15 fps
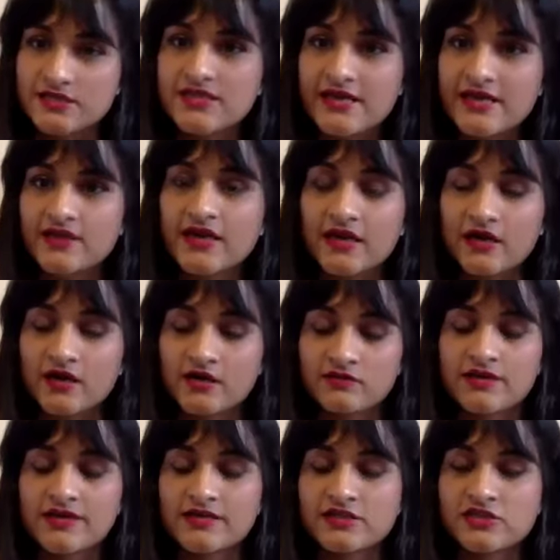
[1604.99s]
Is there an
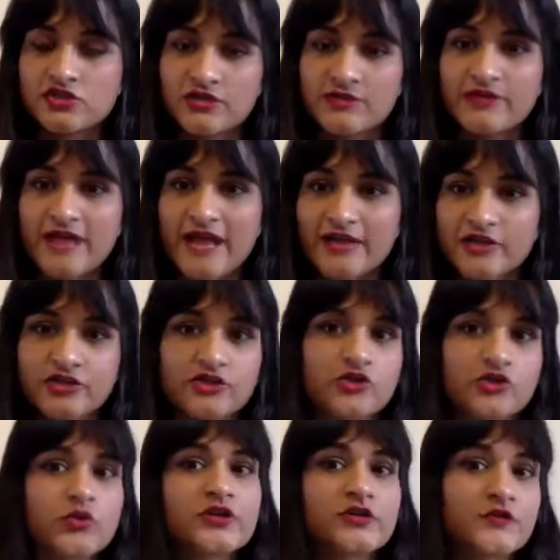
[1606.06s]
extreme
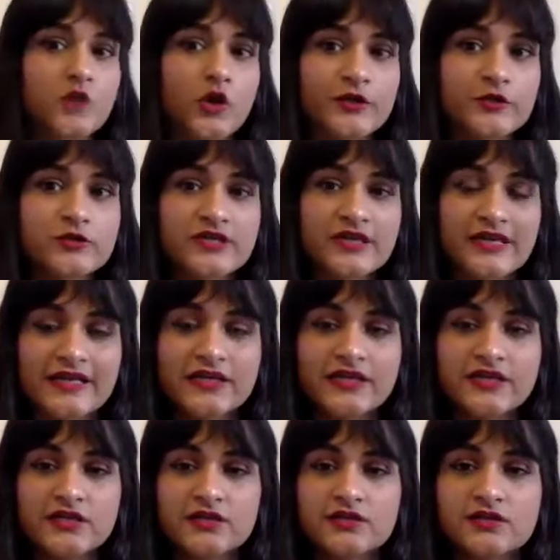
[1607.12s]
reaction to it if not used
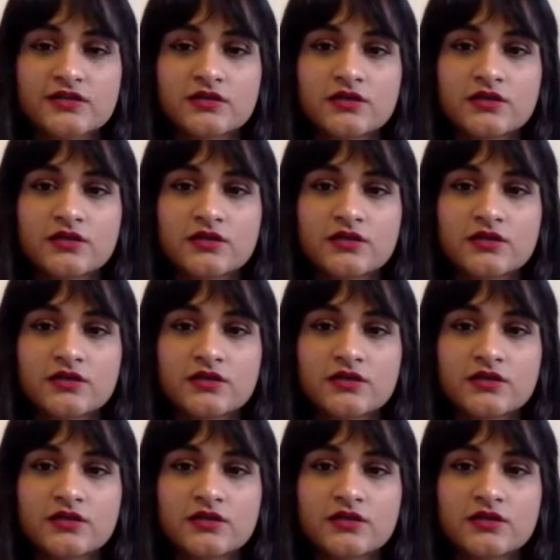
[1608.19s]
correctly?